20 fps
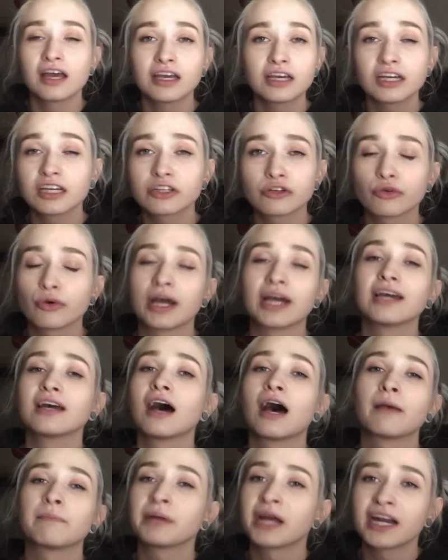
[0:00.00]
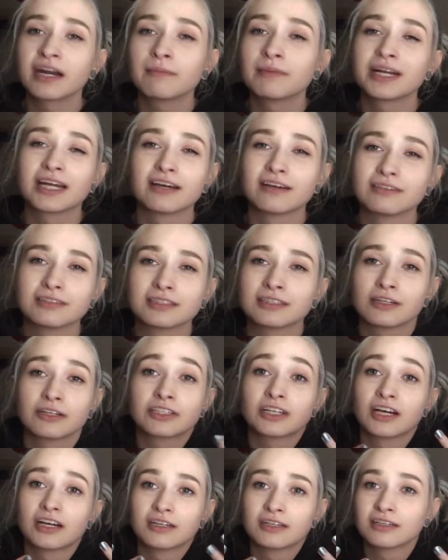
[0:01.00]
Either way, I painted my nails. They're
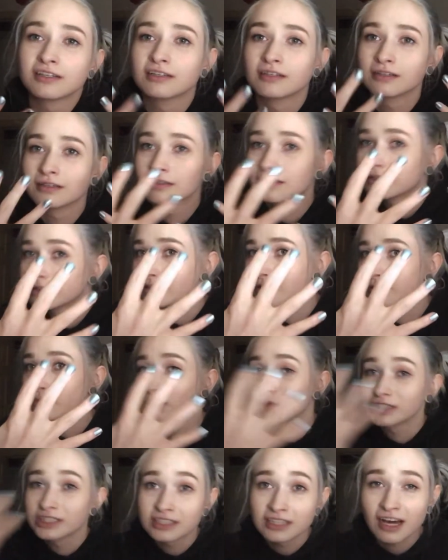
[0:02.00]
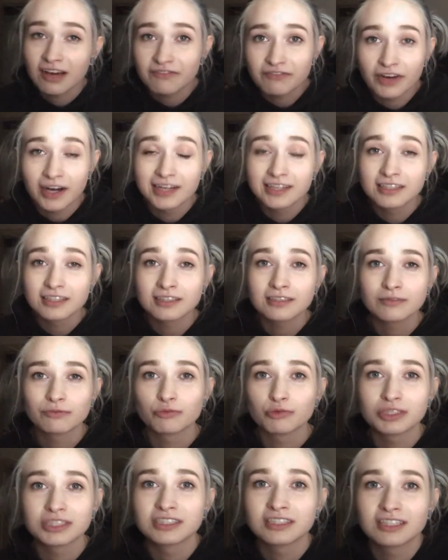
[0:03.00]
done. Wasn't that fun?
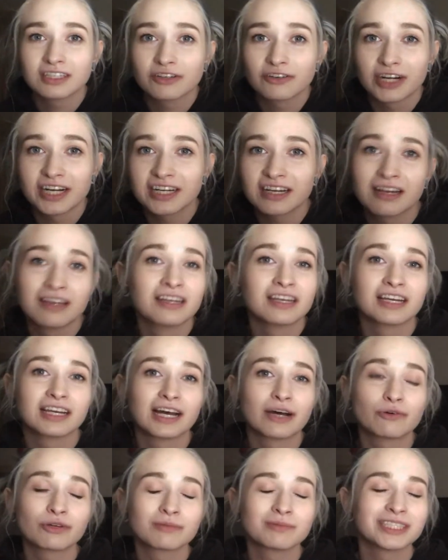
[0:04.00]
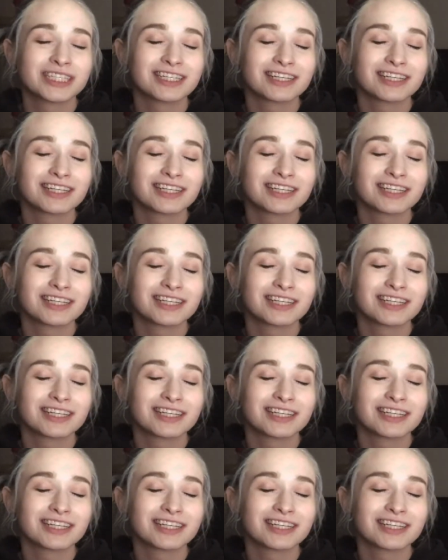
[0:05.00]
Wasn't it great hanging out with me